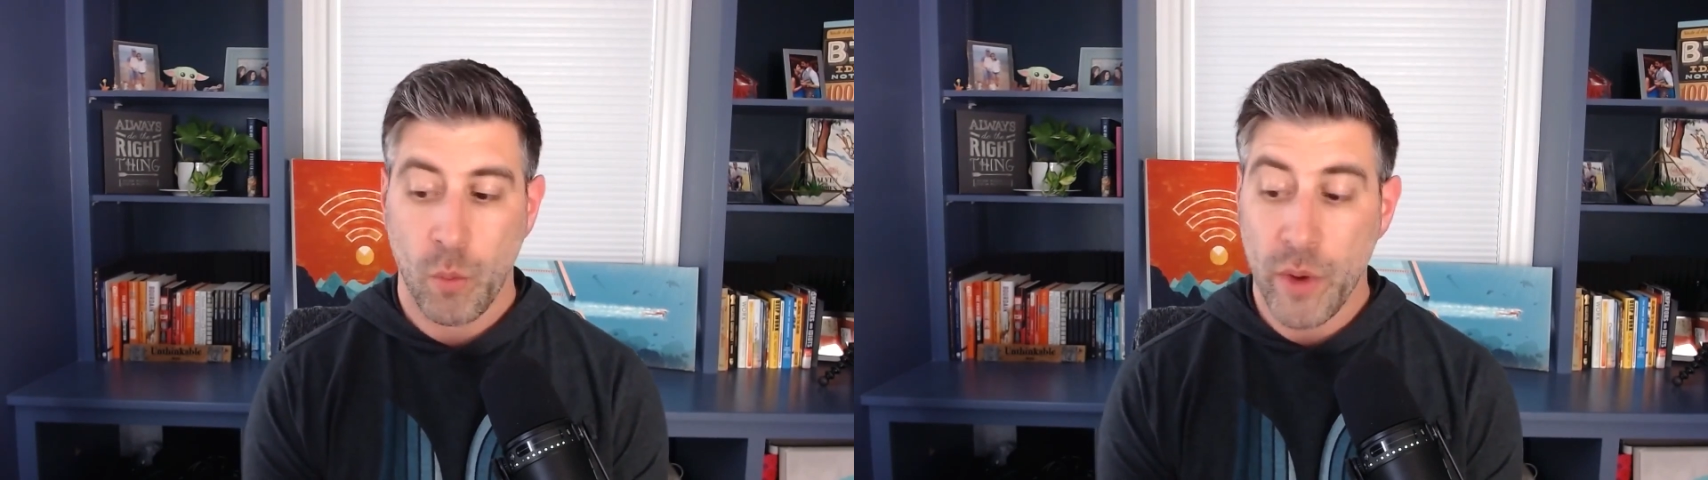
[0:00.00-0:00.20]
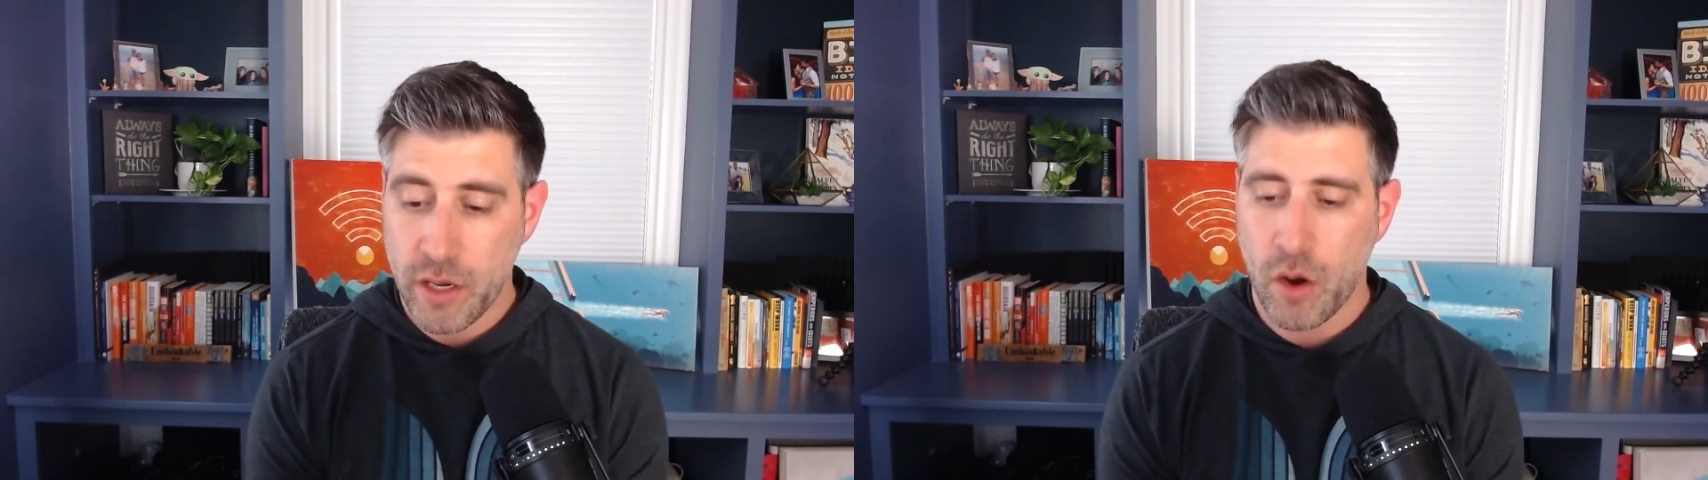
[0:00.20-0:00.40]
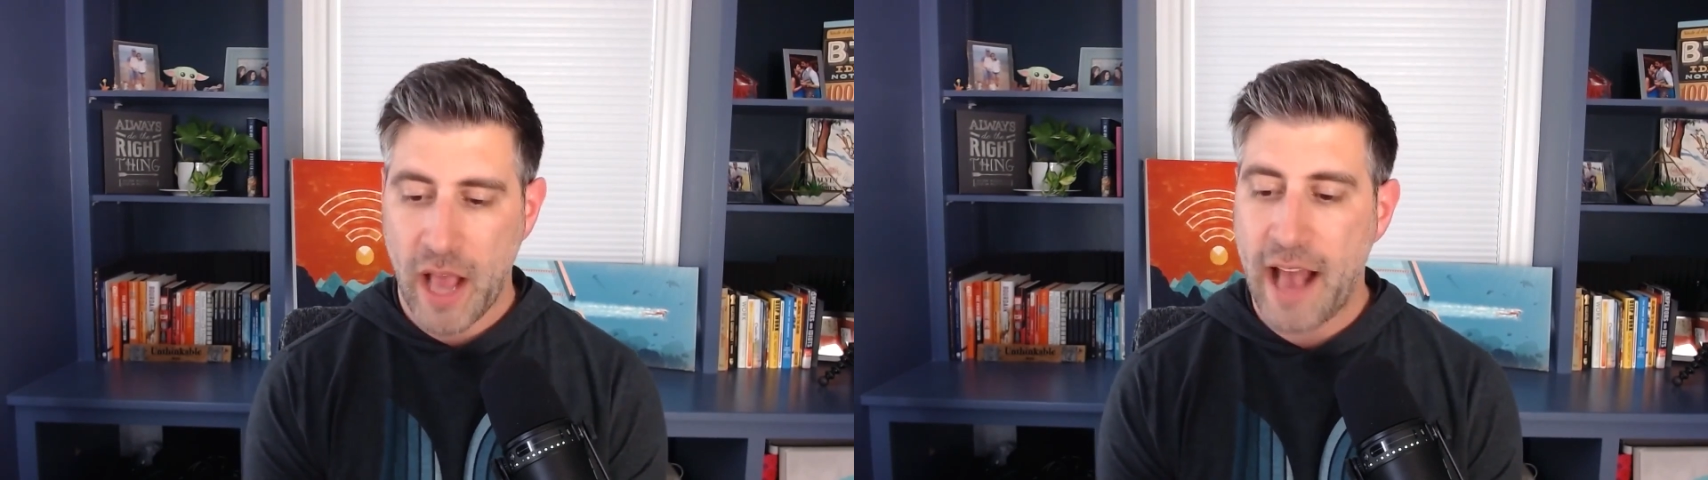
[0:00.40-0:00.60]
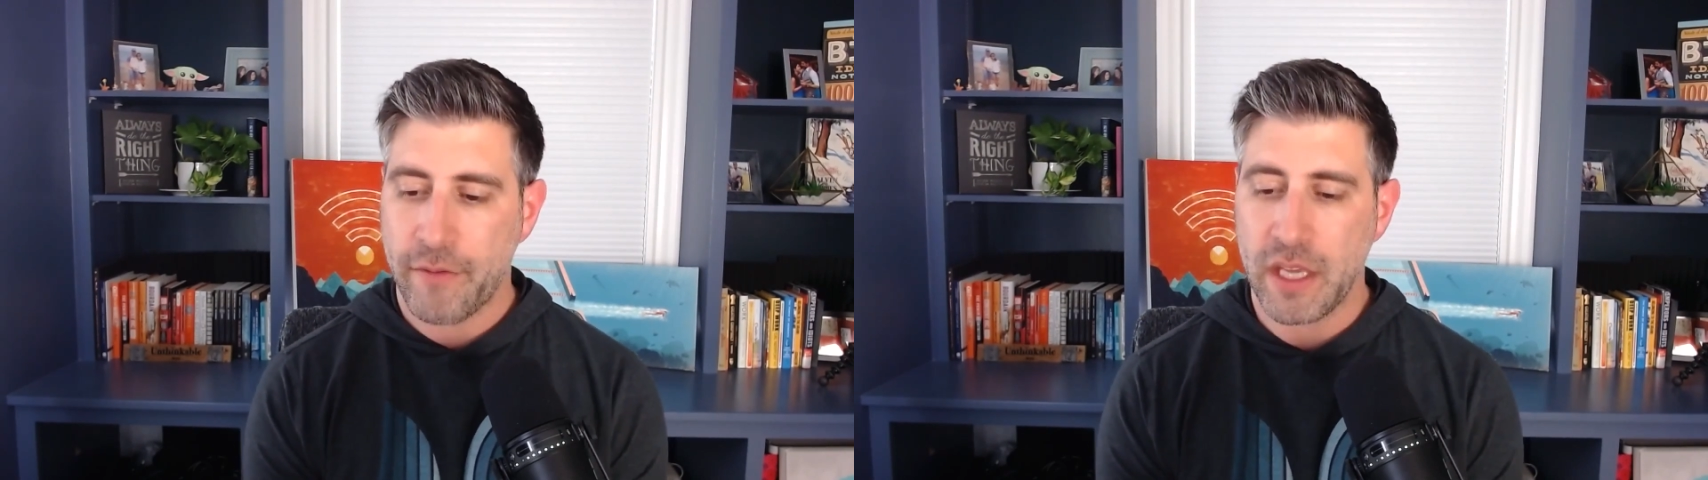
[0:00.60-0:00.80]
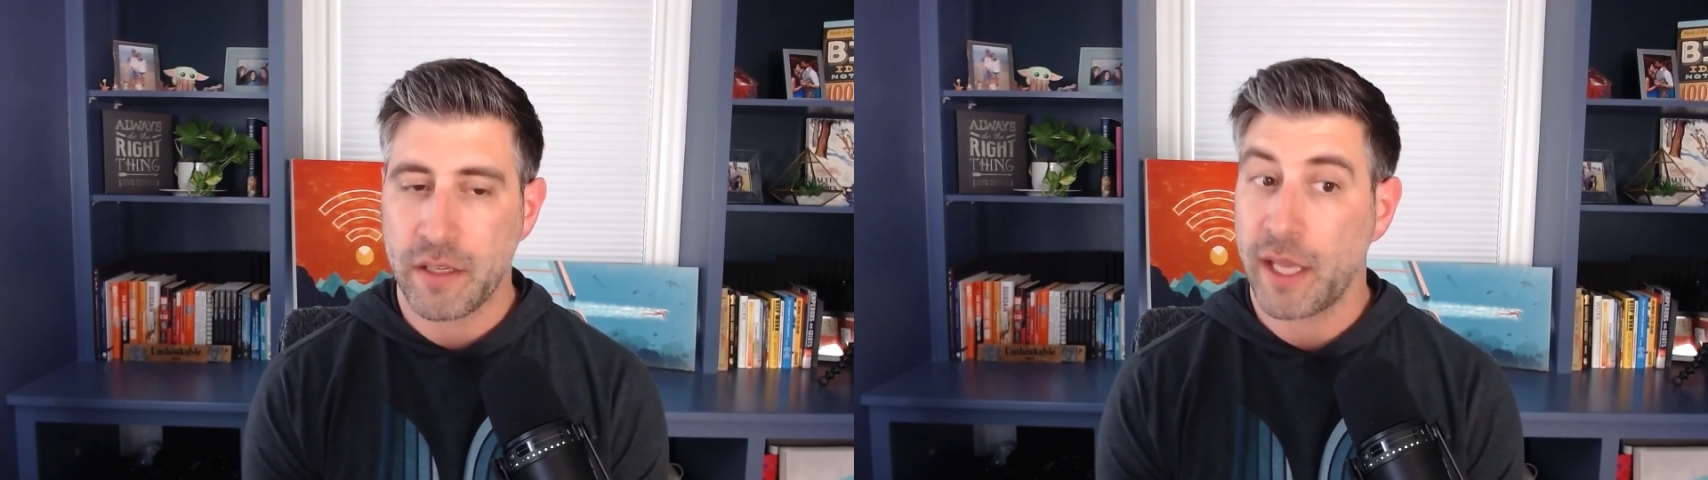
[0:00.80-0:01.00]
We don't
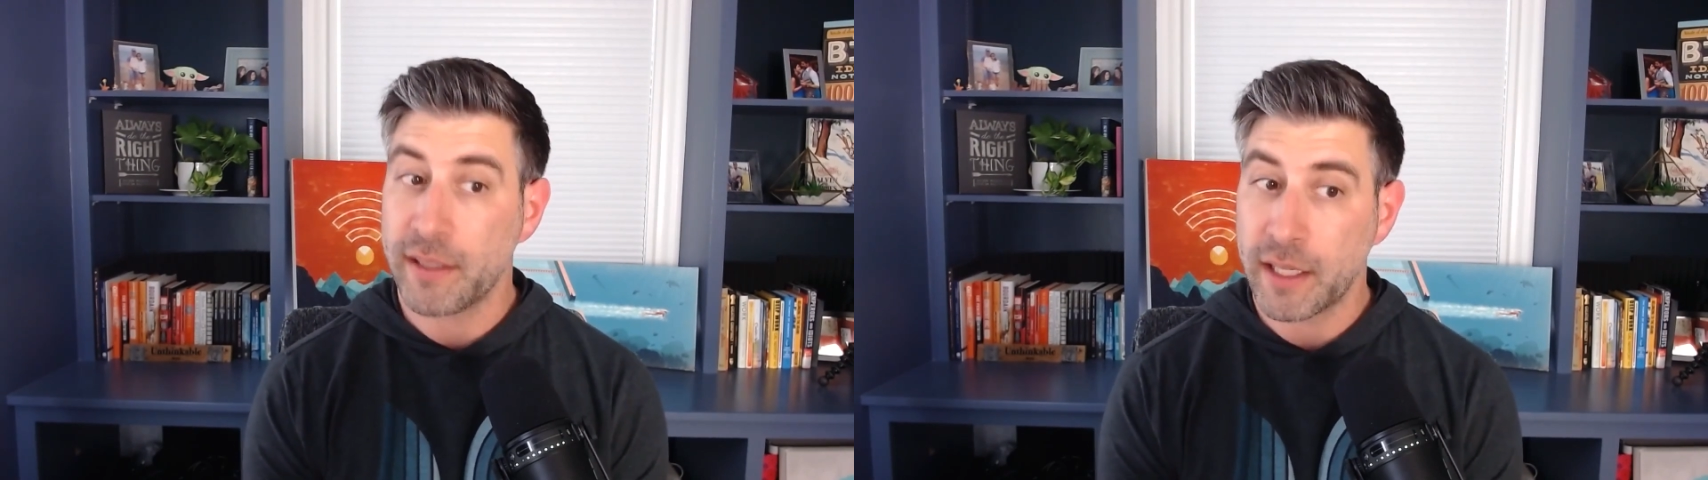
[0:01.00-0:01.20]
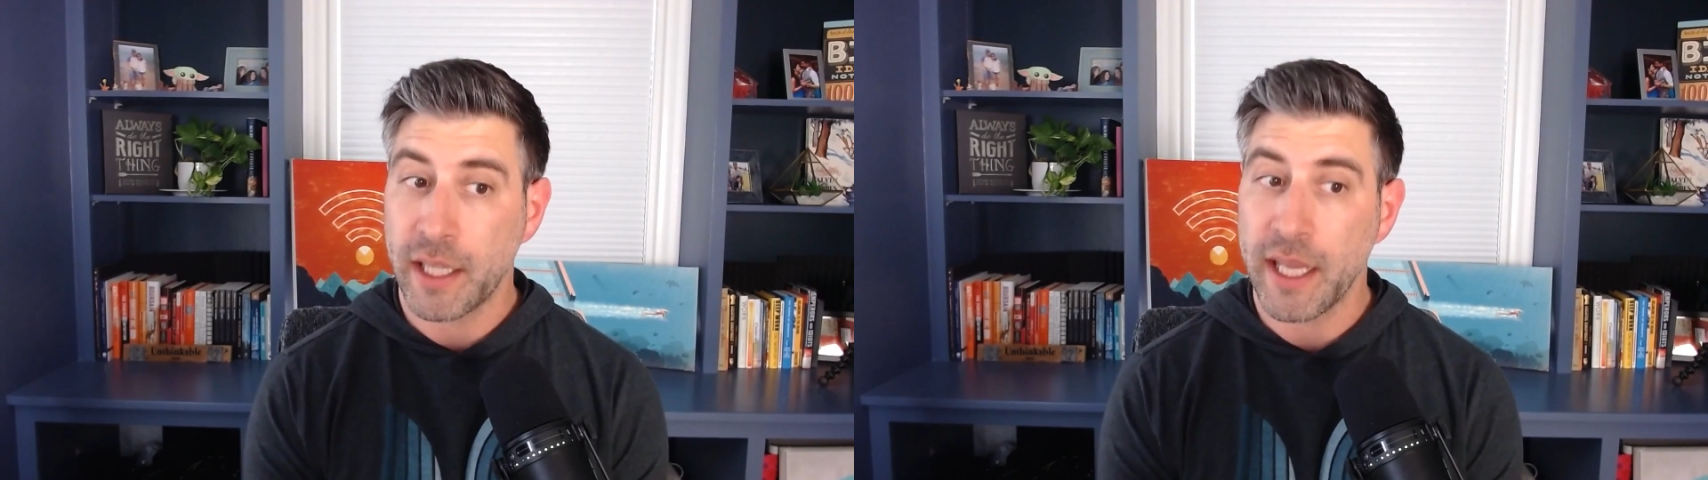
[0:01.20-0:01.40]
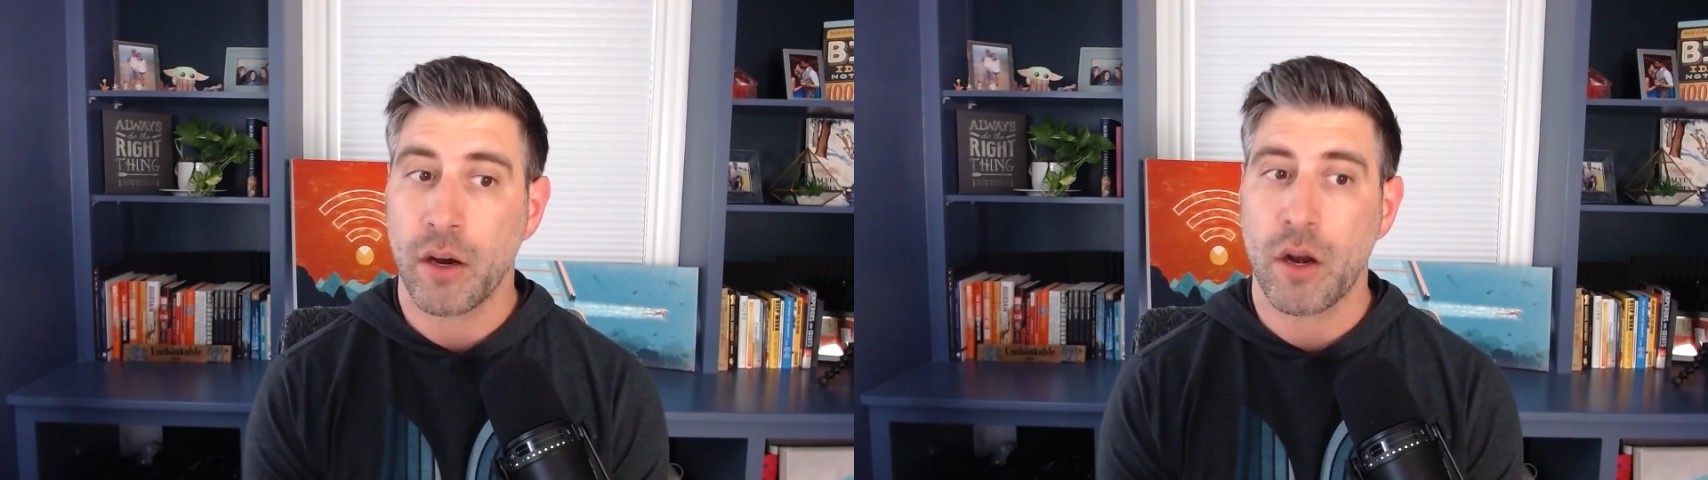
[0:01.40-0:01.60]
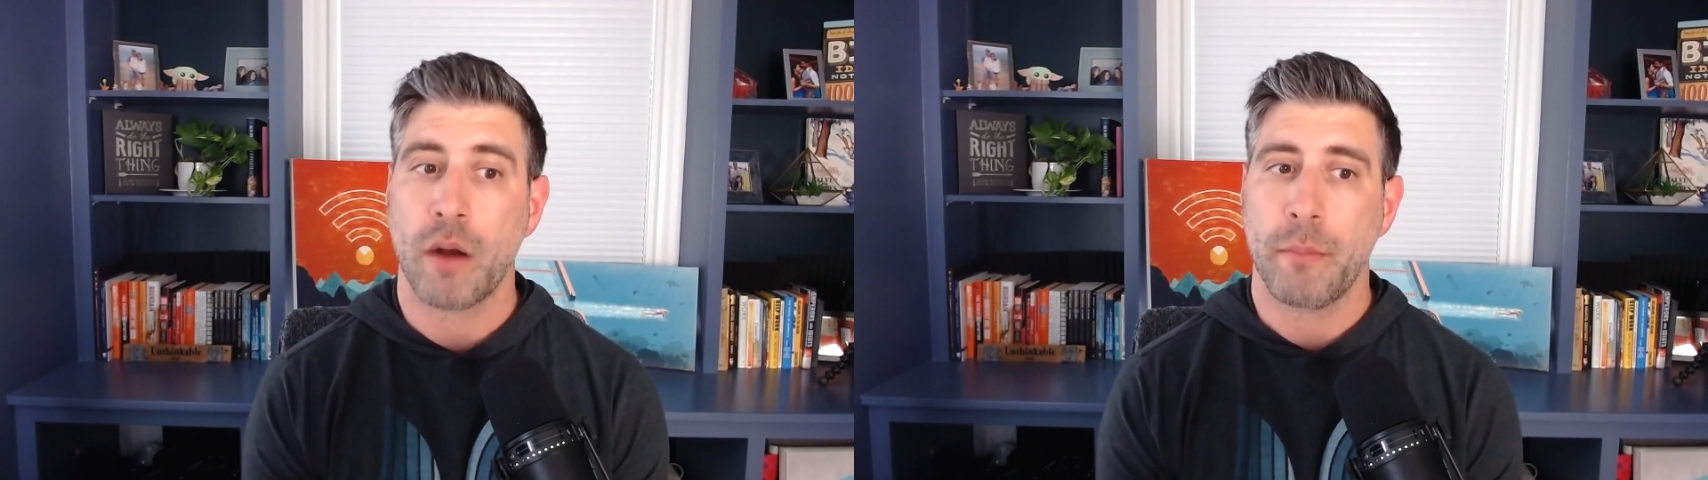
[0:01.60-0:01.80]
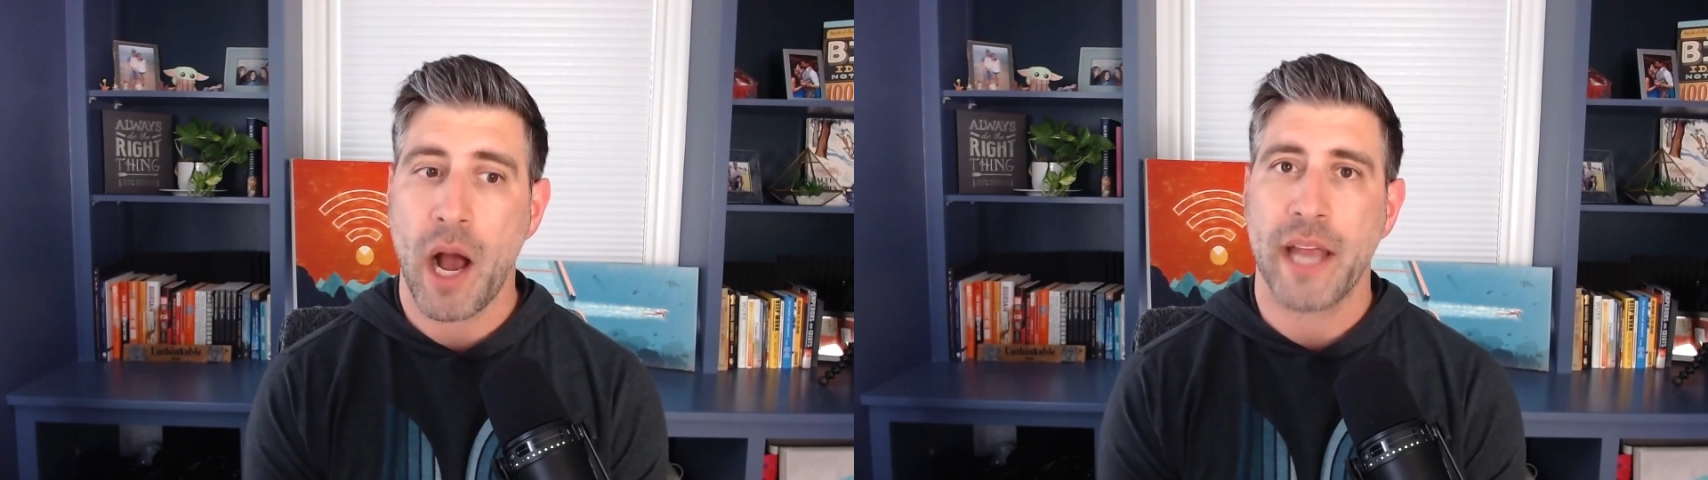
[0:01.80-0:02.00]
have these things clear in
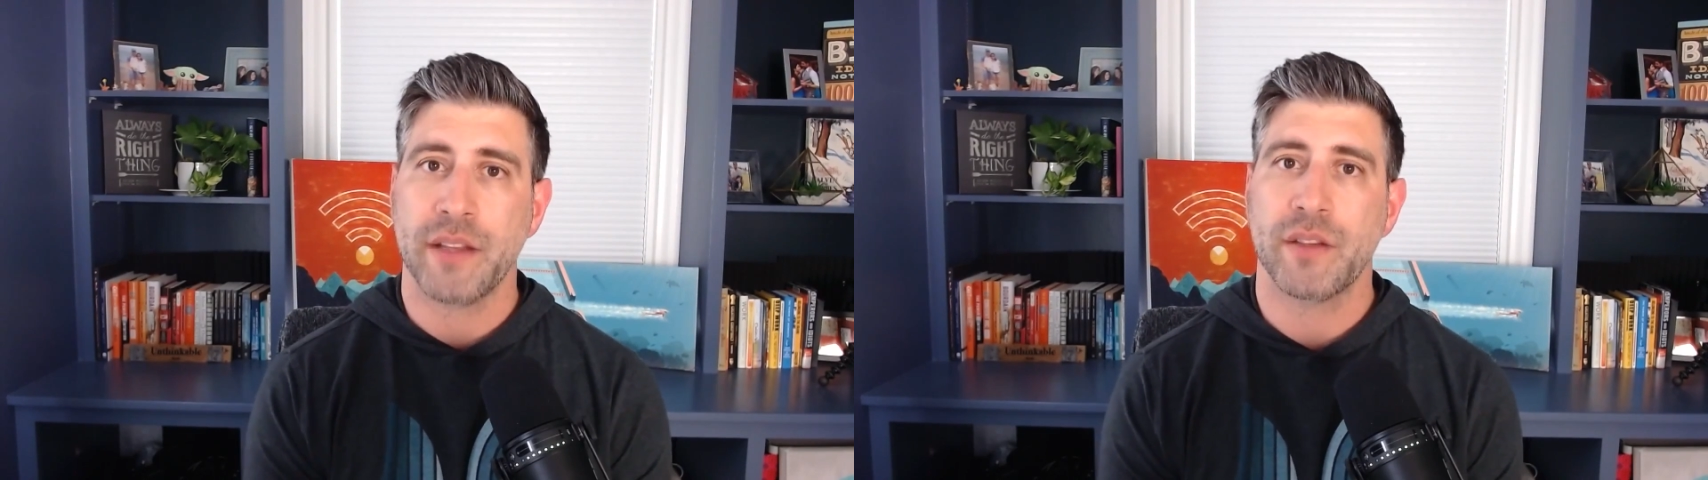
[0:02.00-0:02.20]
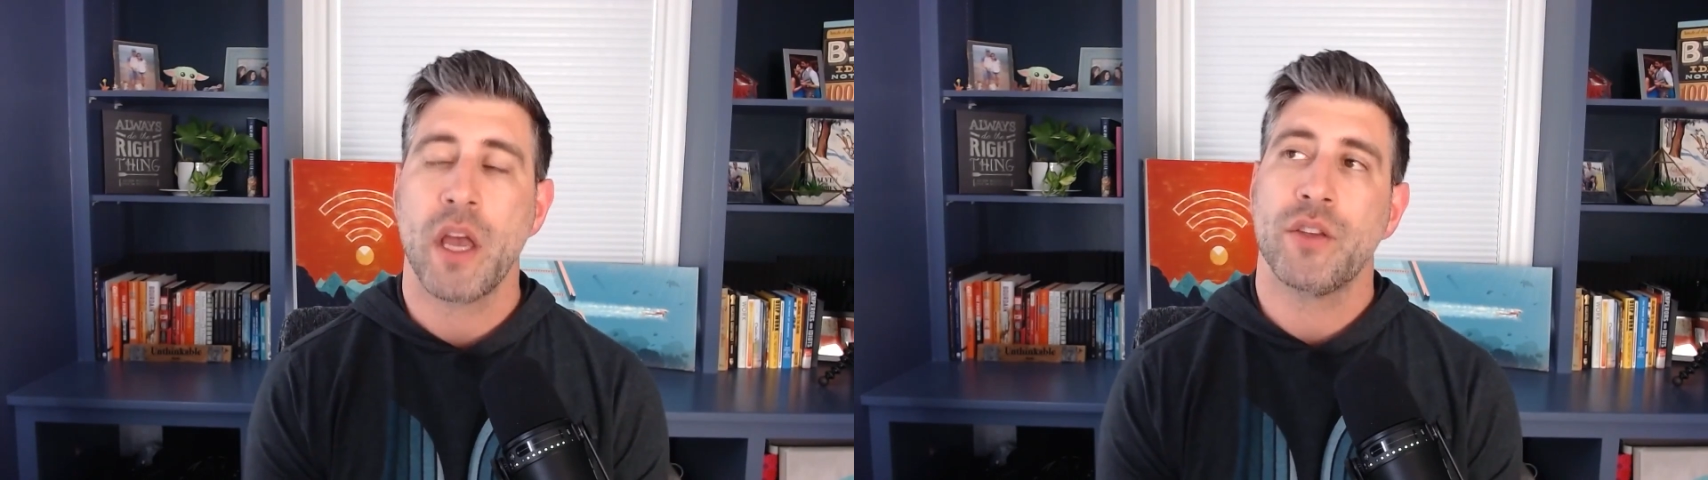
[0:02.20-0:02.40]
our minds.